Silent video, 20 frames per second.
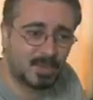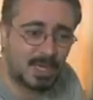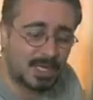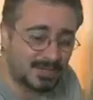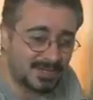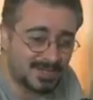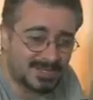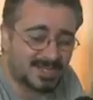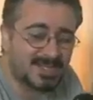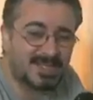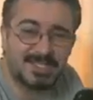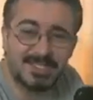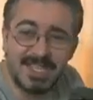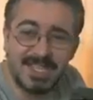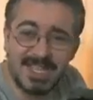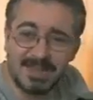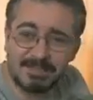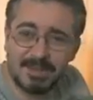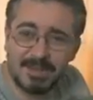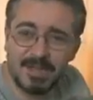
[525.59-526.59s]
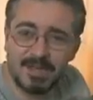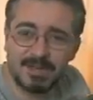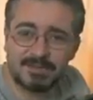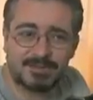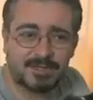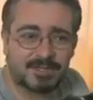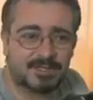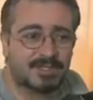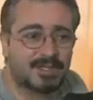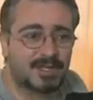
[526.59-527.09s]
it's near
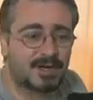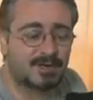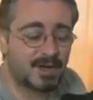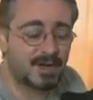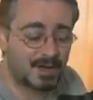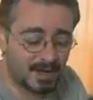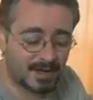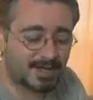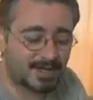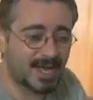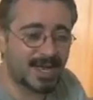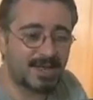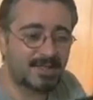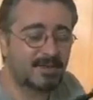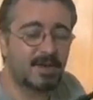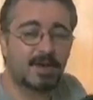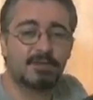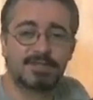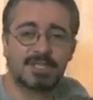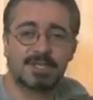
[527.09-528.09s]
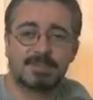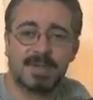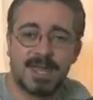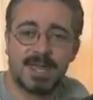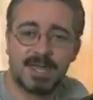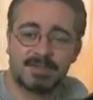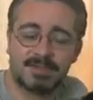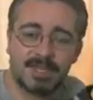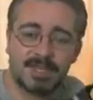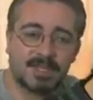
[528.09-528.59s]
perfect. You know, I can't off the top of my
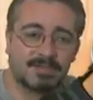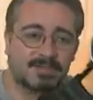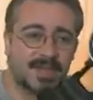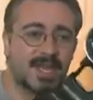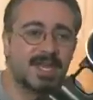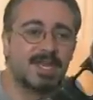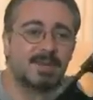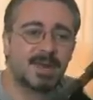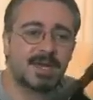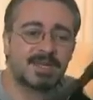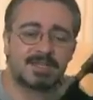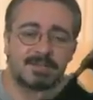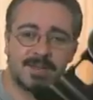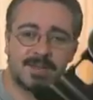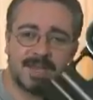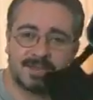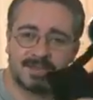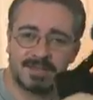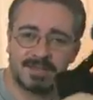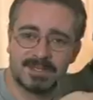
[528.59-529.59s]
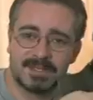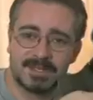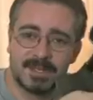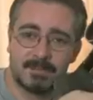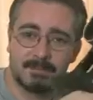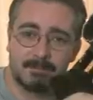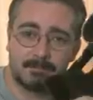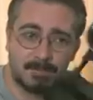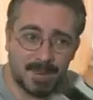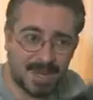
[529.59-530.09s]
head think of any way to make this
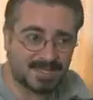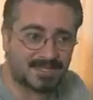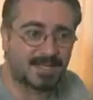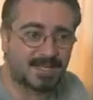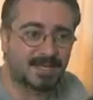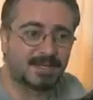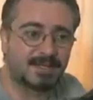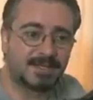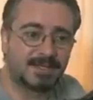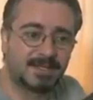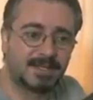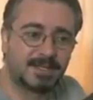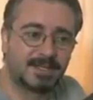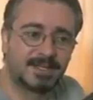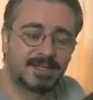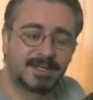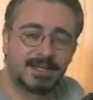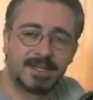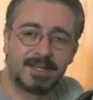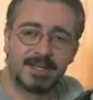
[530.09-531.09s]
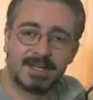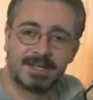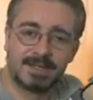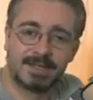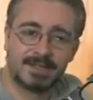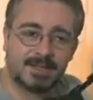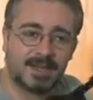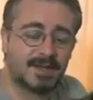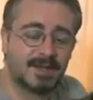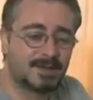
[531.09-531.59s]
better.
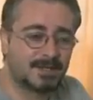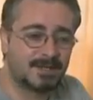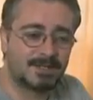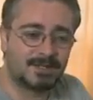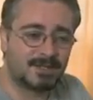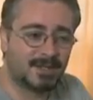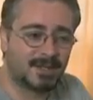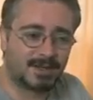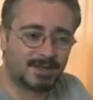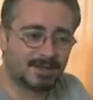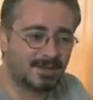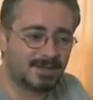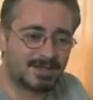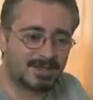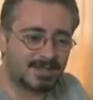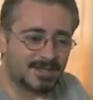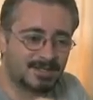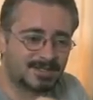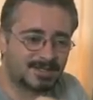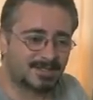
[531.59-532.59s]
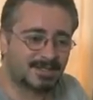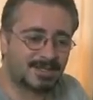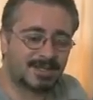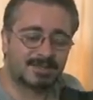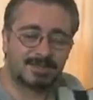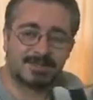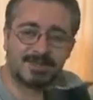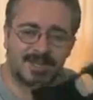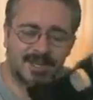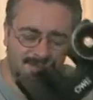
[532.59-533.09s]
The only, yeah, you
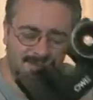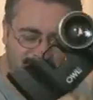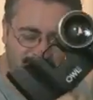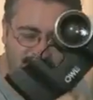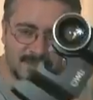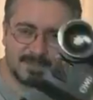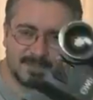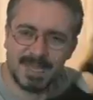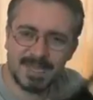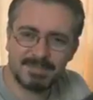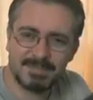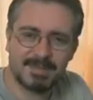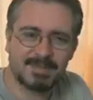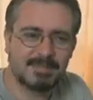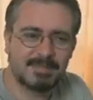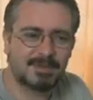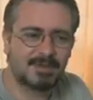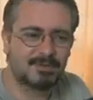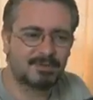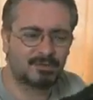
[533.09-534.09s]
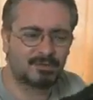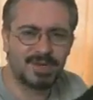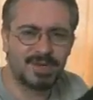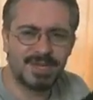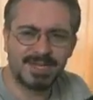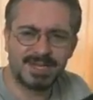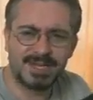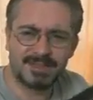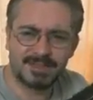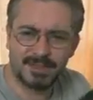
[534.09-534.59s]
know, this is made by people who've
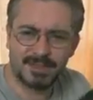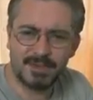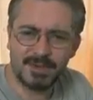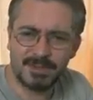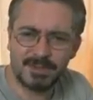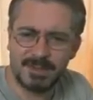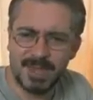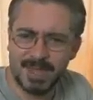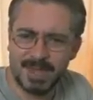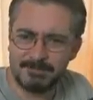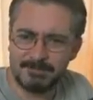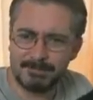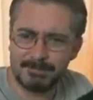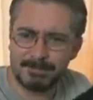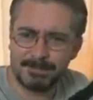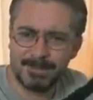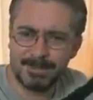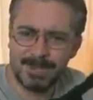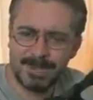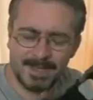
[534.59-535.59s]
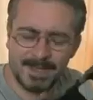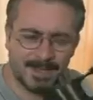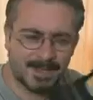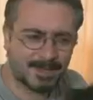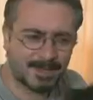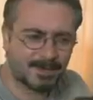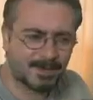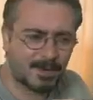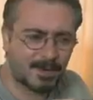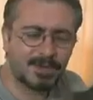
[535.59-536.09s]
really thought about
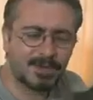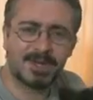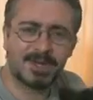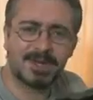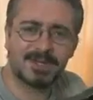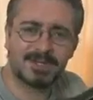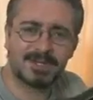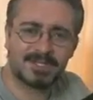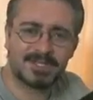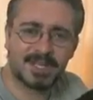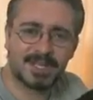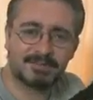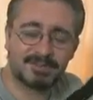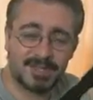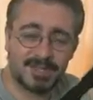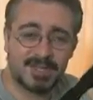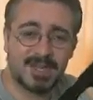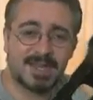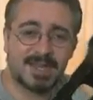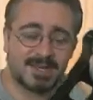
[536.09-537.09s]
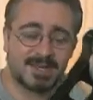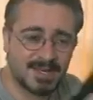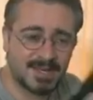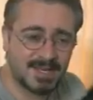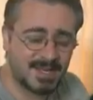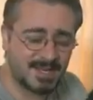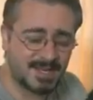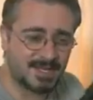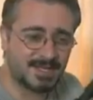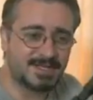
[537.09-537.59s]
all the kind of stuff that you're going to
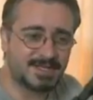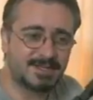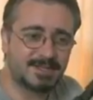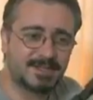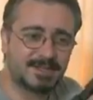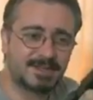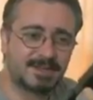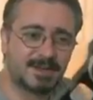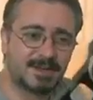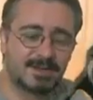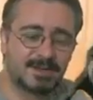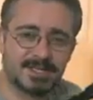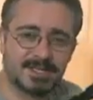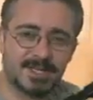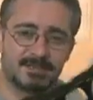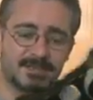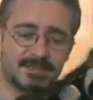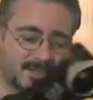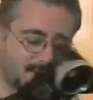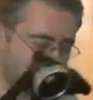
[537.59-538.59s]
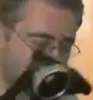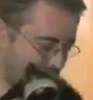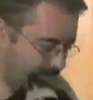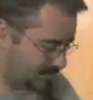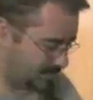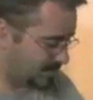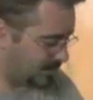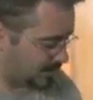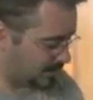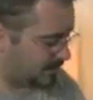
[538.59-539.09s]
need on something that,
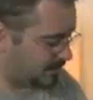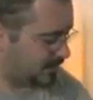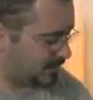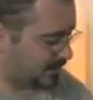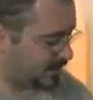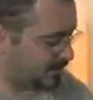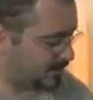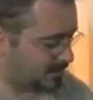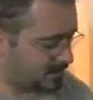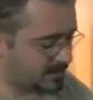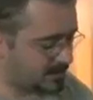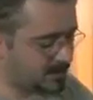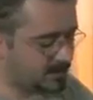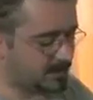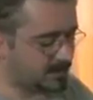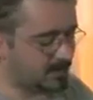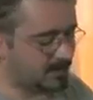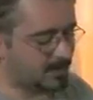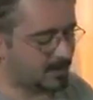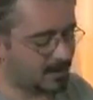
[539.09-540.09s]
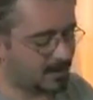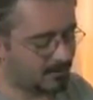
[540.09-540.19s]
you know, increases the